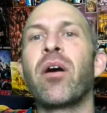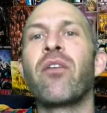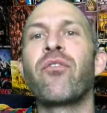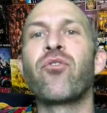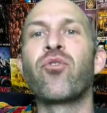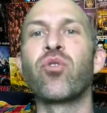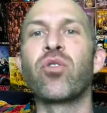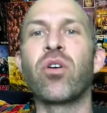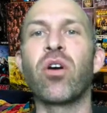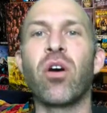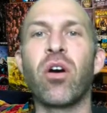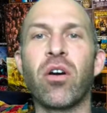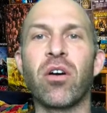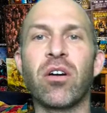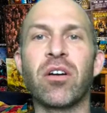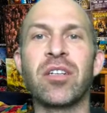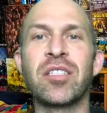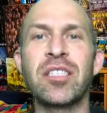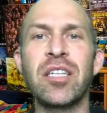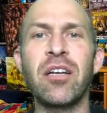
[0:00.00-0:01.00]
for
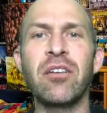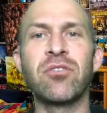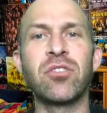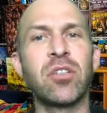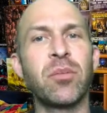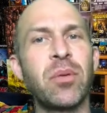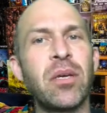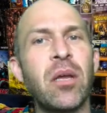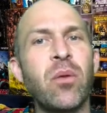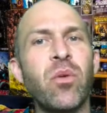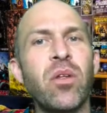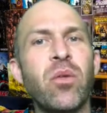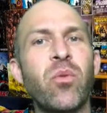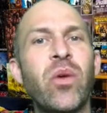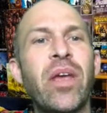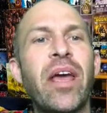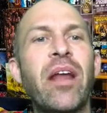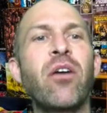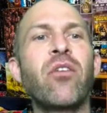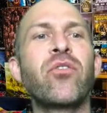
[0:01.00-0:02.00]
ourselves. To begin with, we
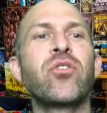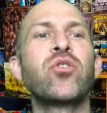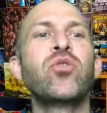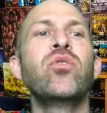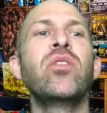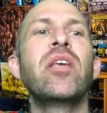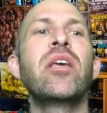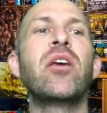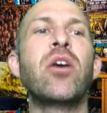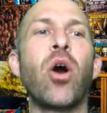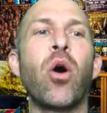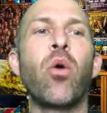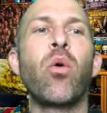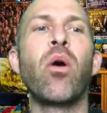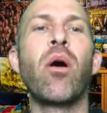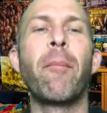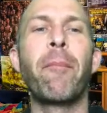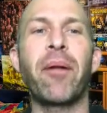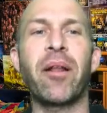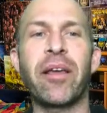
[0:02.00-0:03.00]
head over to the Go
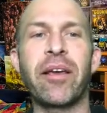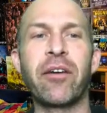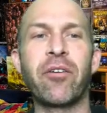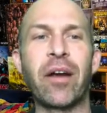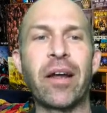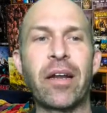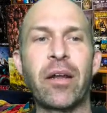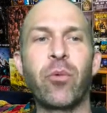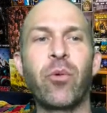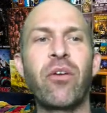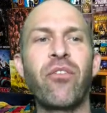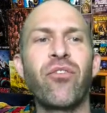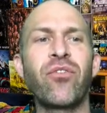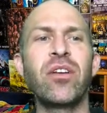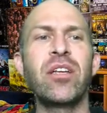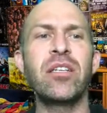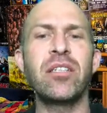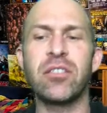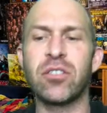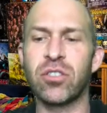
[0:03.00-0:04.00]
playground and we
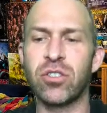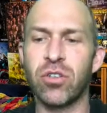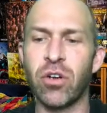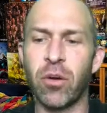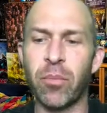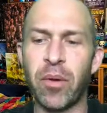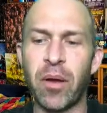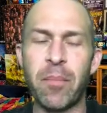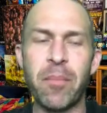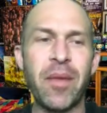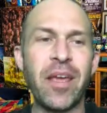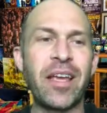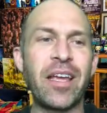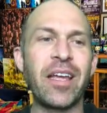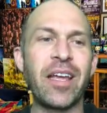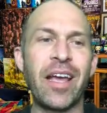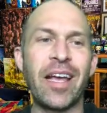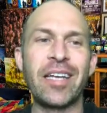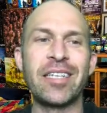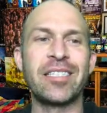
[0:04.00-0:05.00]
need to start by making
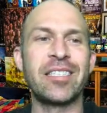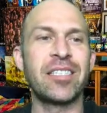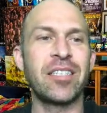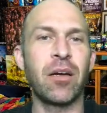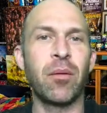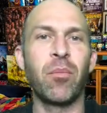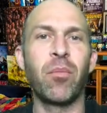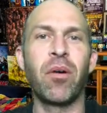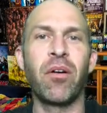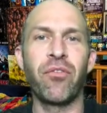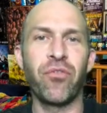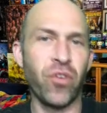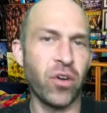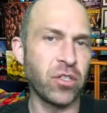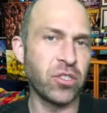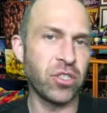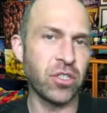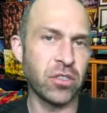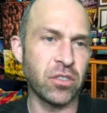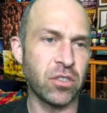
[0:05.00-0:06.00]
a sum
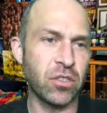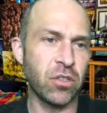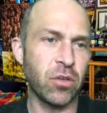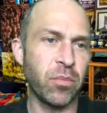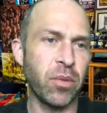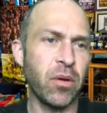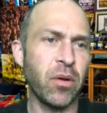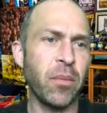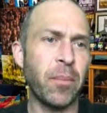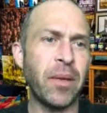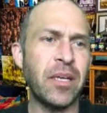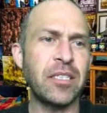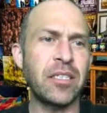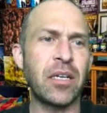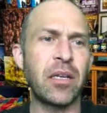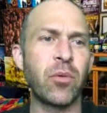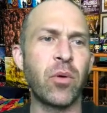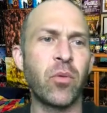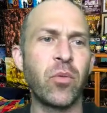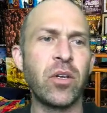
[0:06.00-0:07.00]
function. So basically
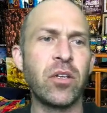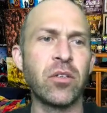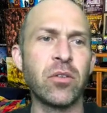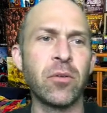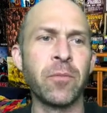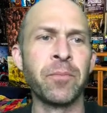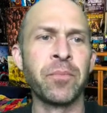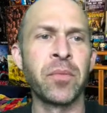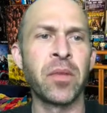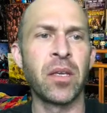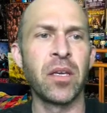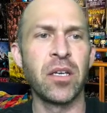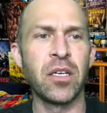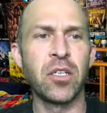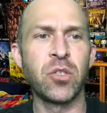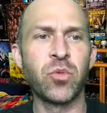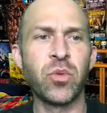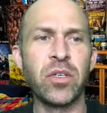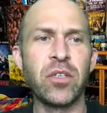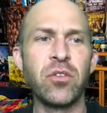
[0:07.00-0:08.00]
what we do
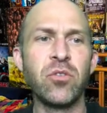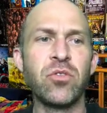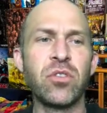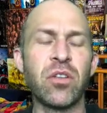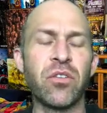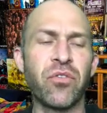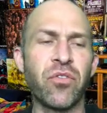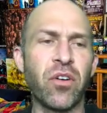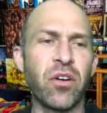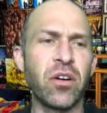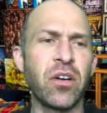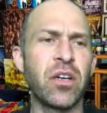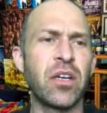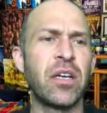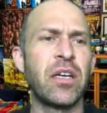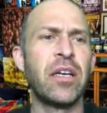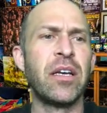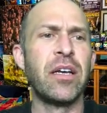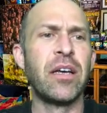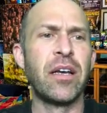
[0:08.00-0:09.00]
is we use the func
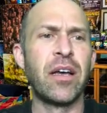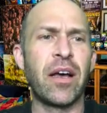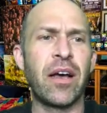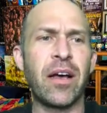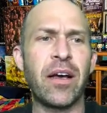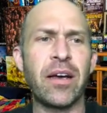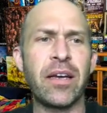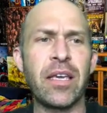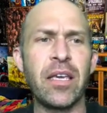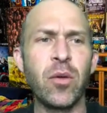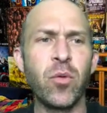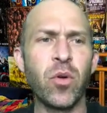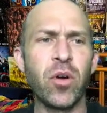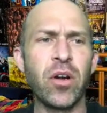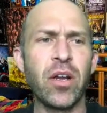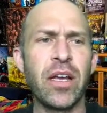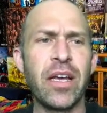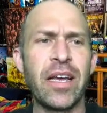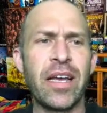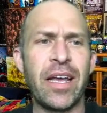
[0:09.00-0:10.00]

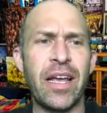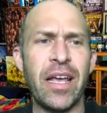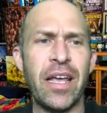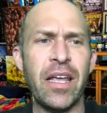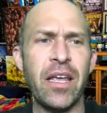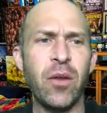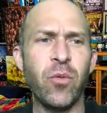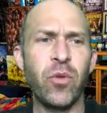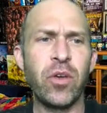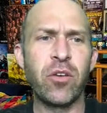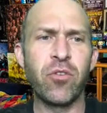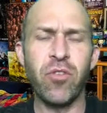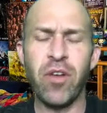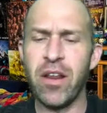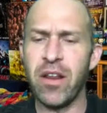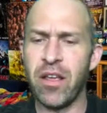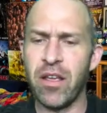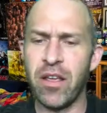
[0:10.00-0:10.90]
keyword and we create